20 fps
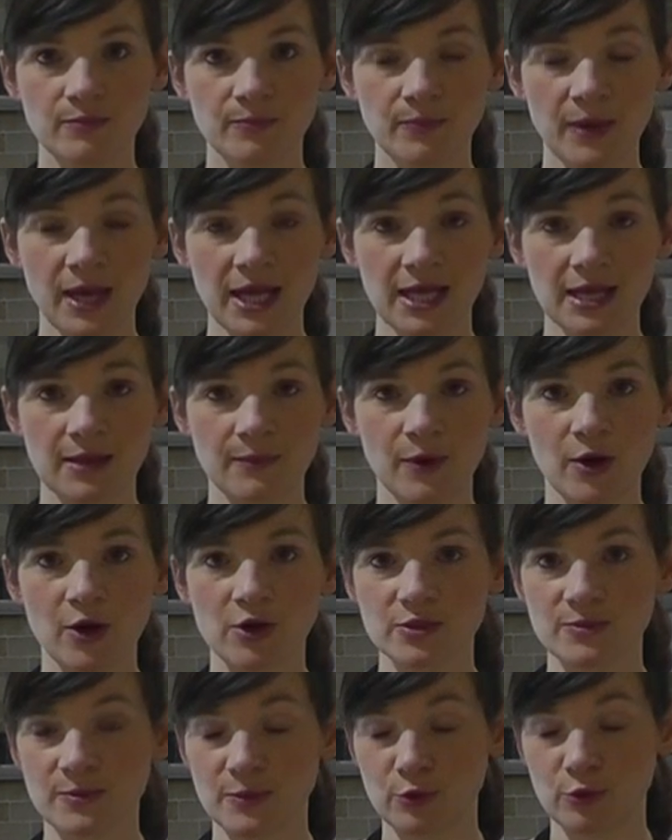baking
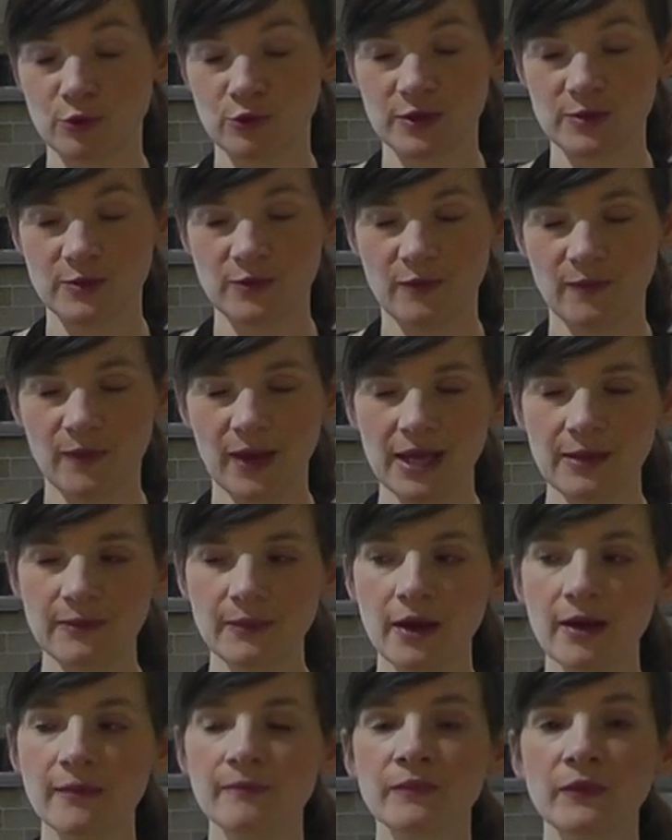parchment or greaseproof
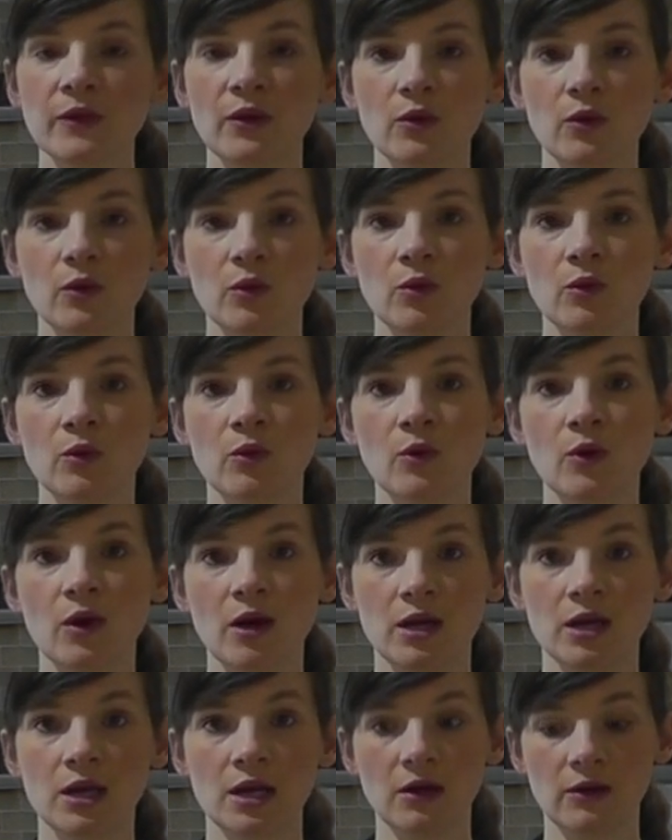paper, or
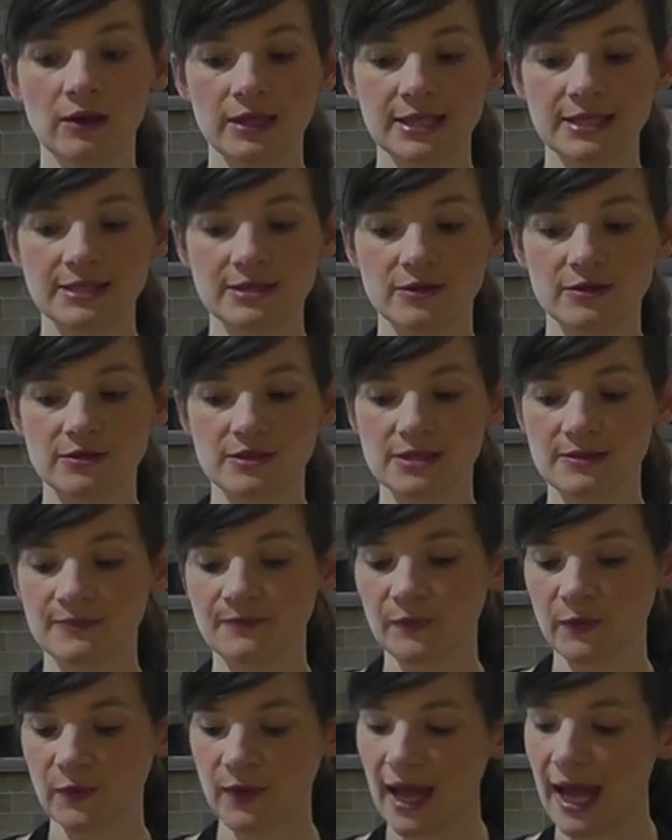lightly dust.
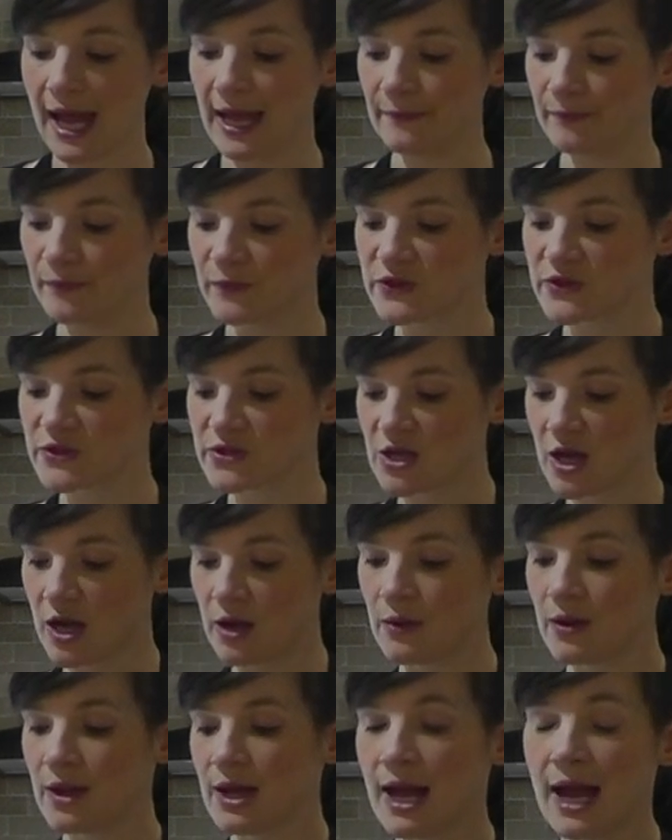Okay, so
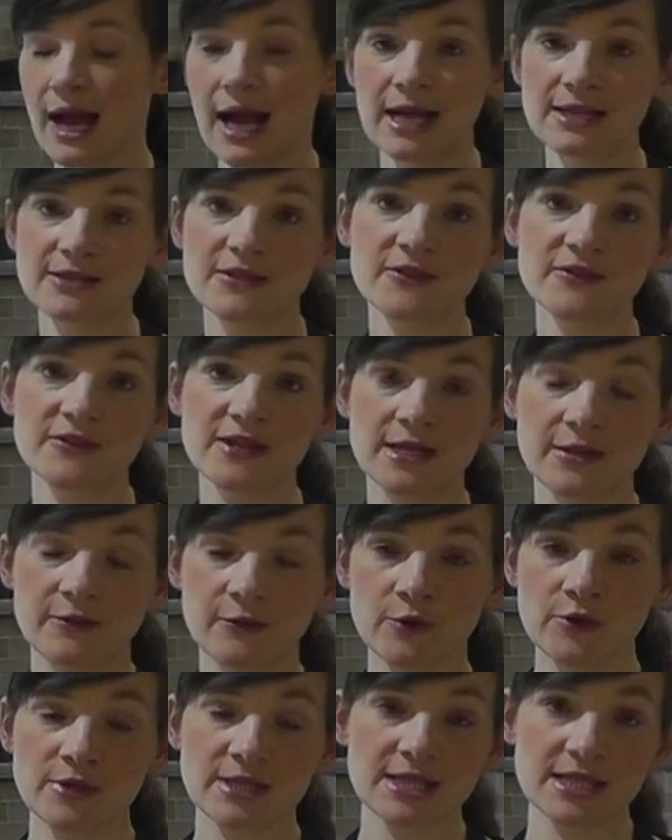as I said, I've
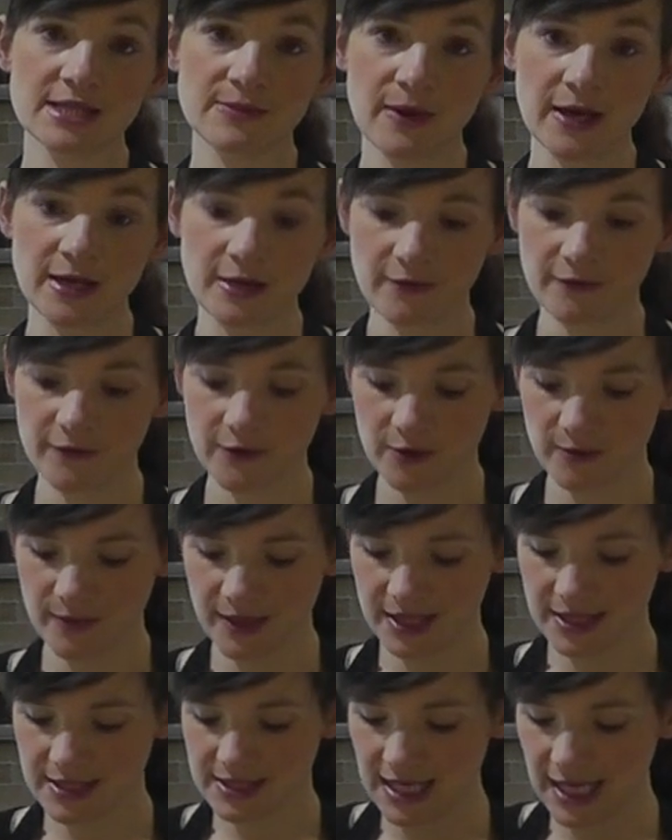already spent a few
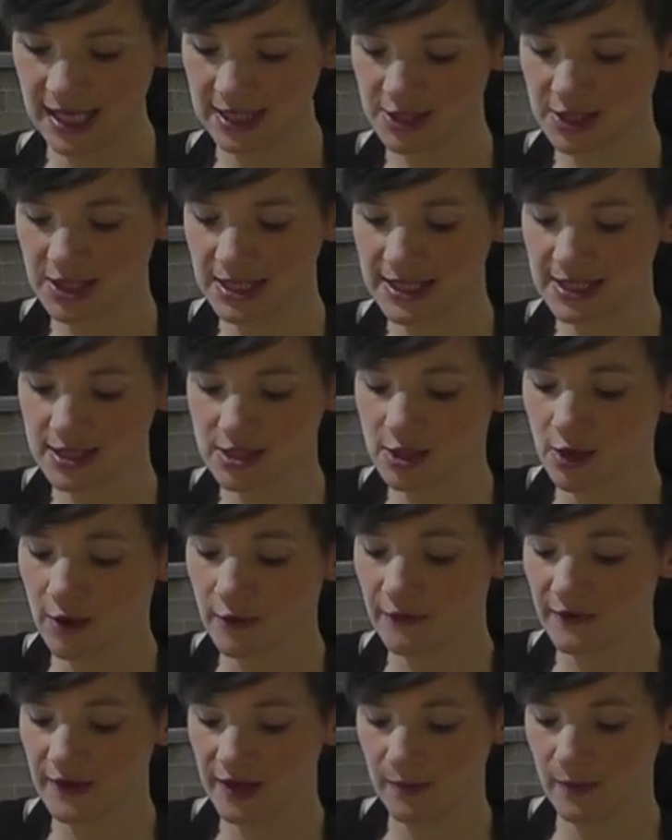minutes actually
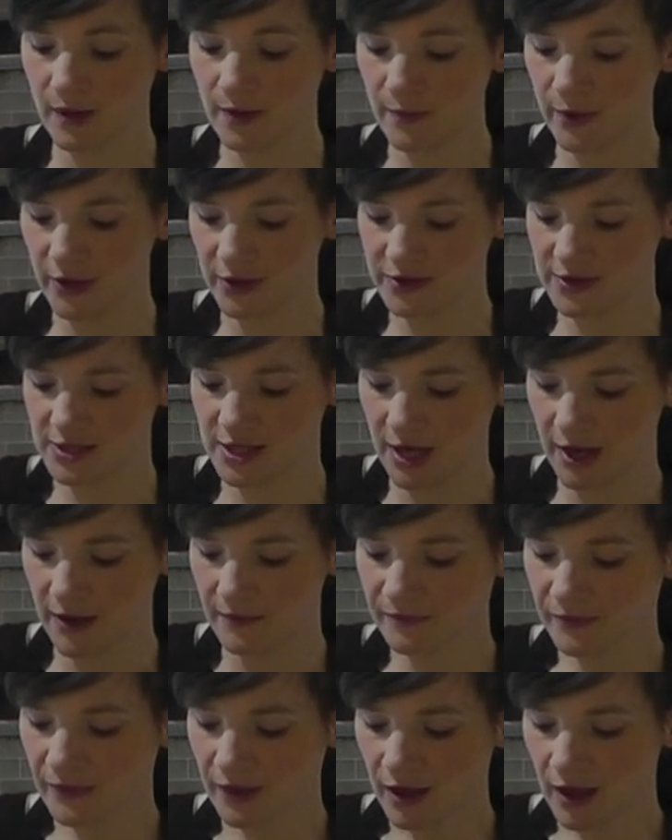softening my
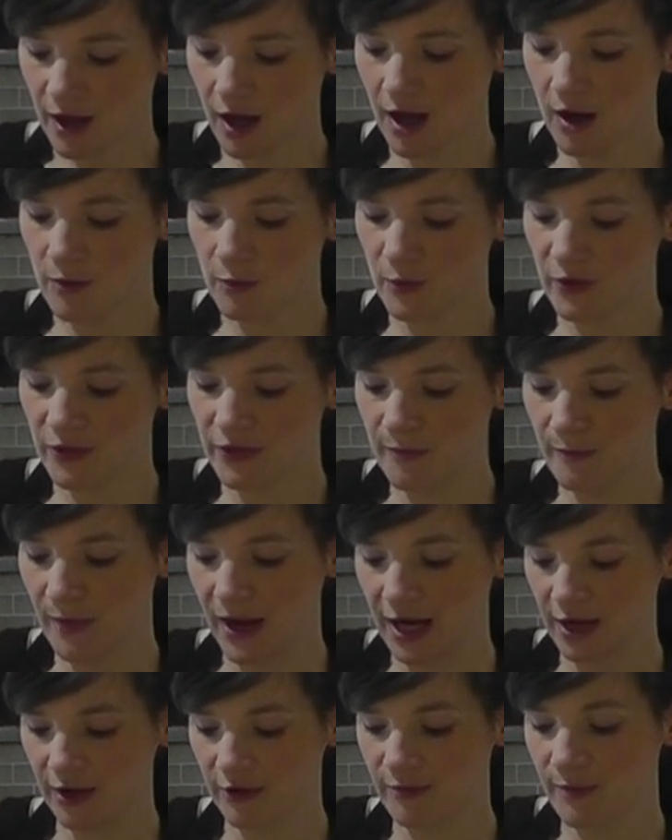butter with the
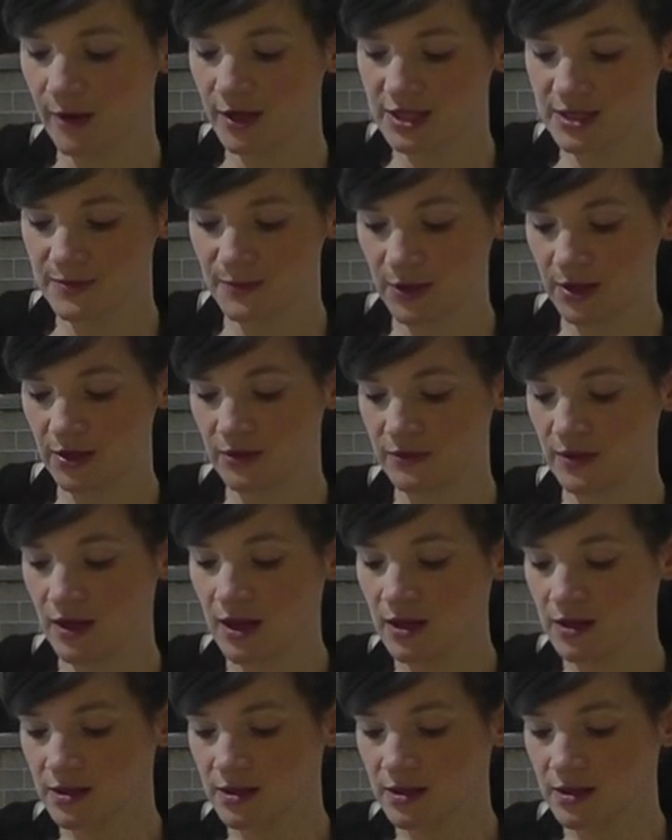back of my spoon.